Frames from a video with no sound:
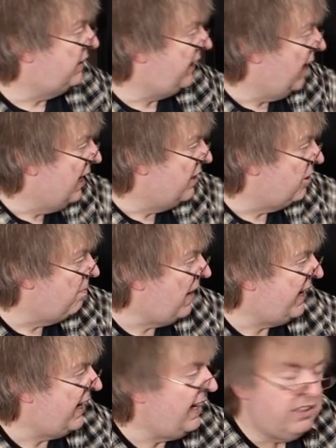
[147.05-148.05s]
the
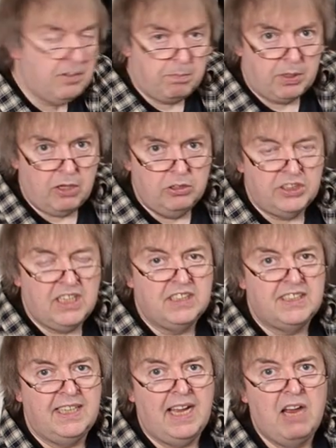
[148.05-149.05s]
making, the
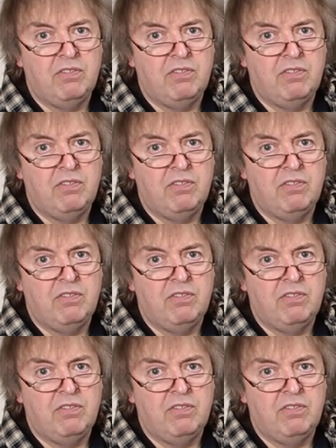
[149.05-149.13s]
processing,